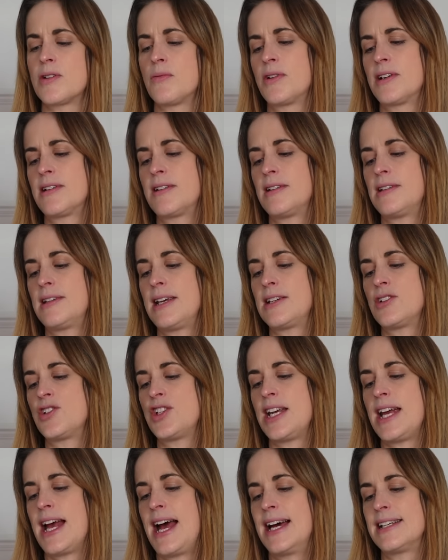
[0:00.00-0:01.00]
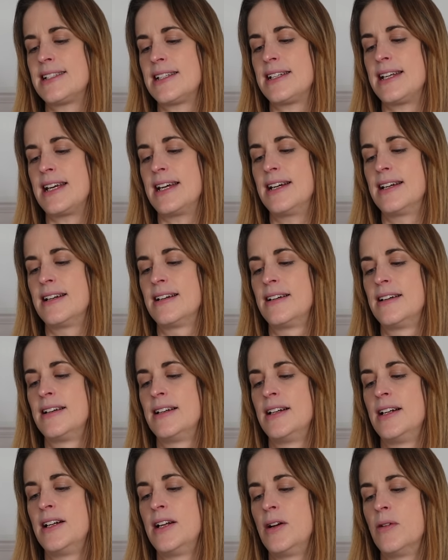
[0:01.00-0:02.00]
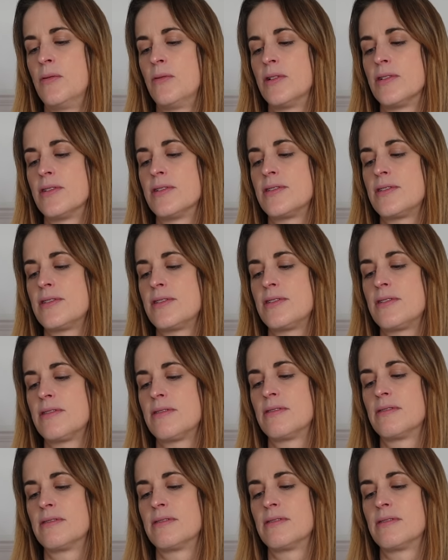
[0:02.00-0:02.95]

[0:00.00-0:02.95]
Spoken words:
and one of the things she had in it was